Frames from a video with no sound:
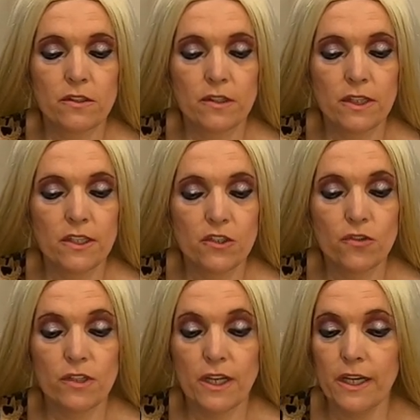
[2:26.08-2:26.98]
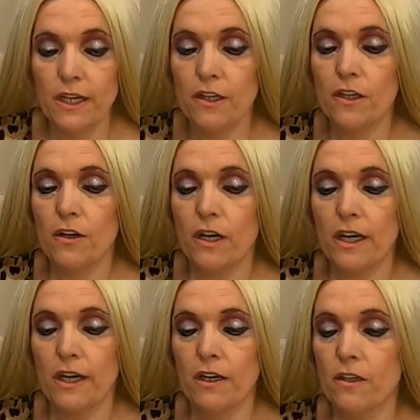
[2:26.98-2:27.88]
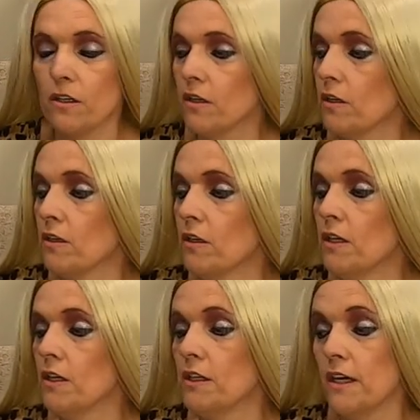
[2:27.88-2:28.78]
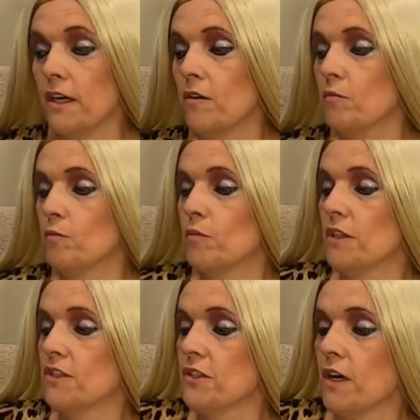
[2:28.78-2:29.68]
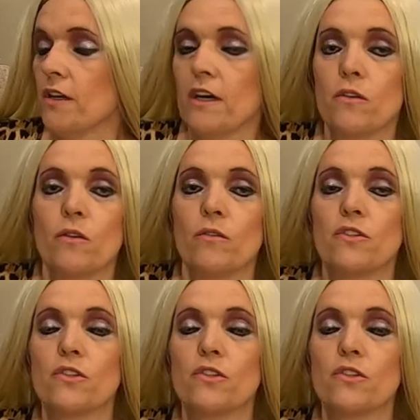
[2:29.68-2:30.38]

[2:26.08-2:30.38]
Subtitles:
things today, and yeah, we'll see how that goes.